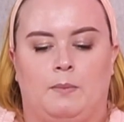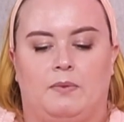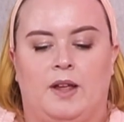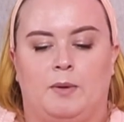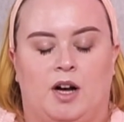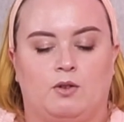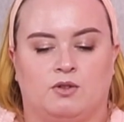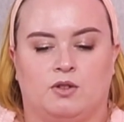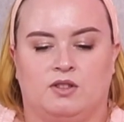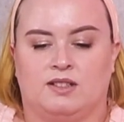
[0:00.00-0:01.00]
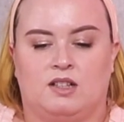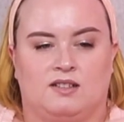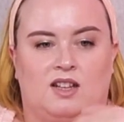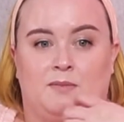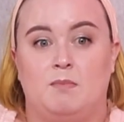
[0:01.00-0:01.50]
They might also
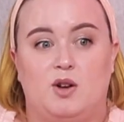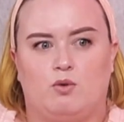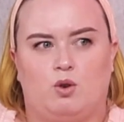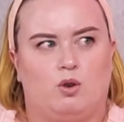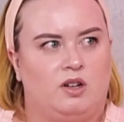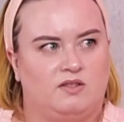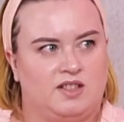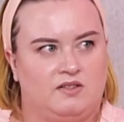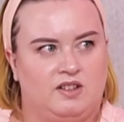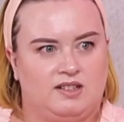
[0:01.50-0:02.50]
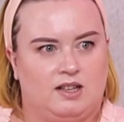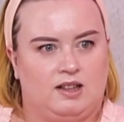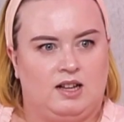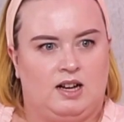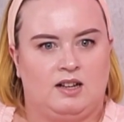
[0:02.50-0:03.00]
discuss like mineral oils and things
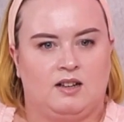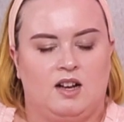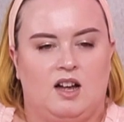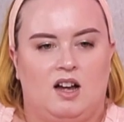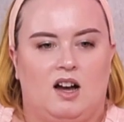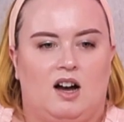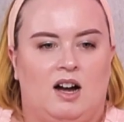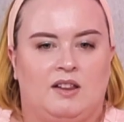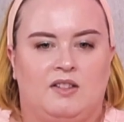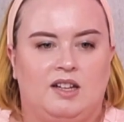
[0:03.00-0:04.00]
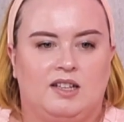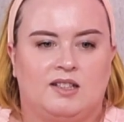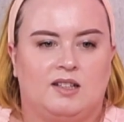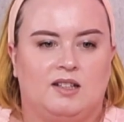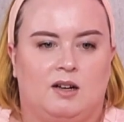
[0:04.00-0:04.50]
like that. I think
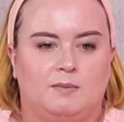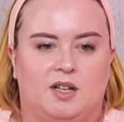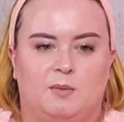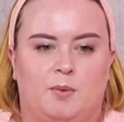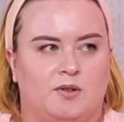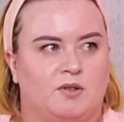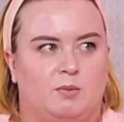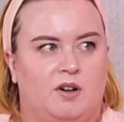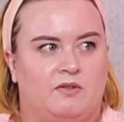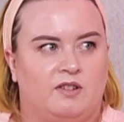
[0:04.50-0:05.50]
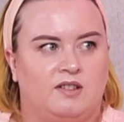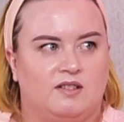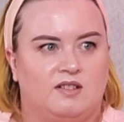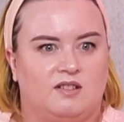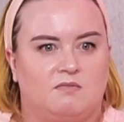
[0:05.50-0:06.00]
it's going to come down to personal
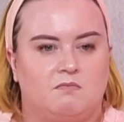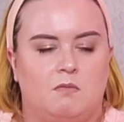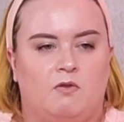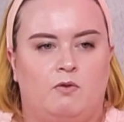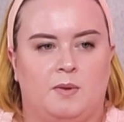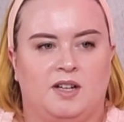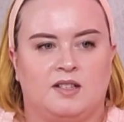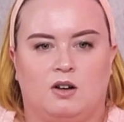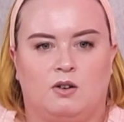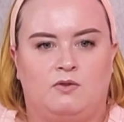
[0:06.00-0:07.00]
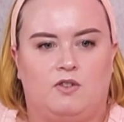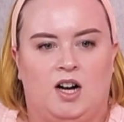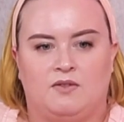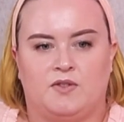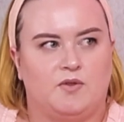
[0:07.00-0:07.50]
preference For myself,
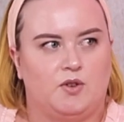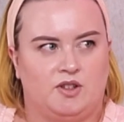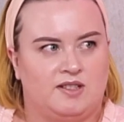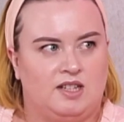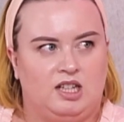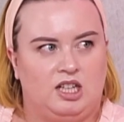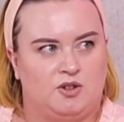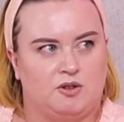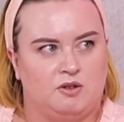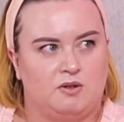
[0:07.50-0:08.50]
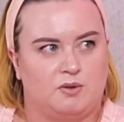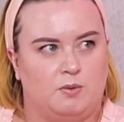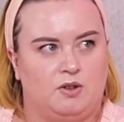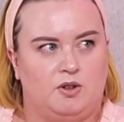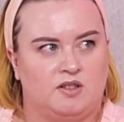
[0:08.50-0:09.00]
I've never noticed any issues
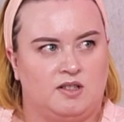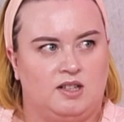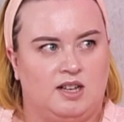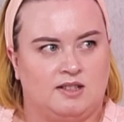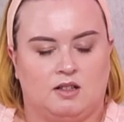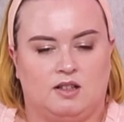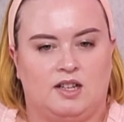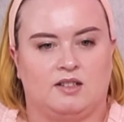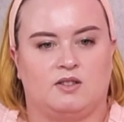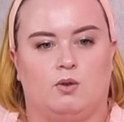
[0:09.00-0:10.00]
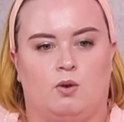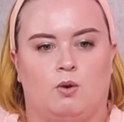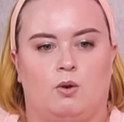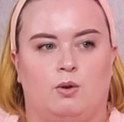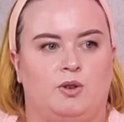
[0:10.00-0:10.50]
when using SLS
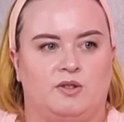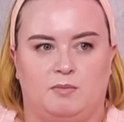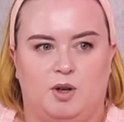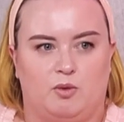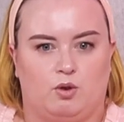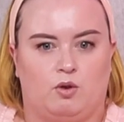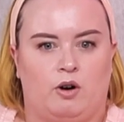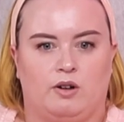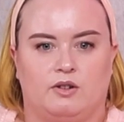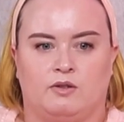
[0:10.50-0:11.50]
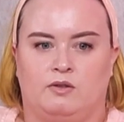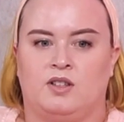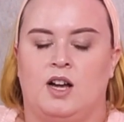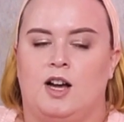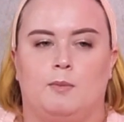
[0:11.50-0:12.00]
or using mineral oils.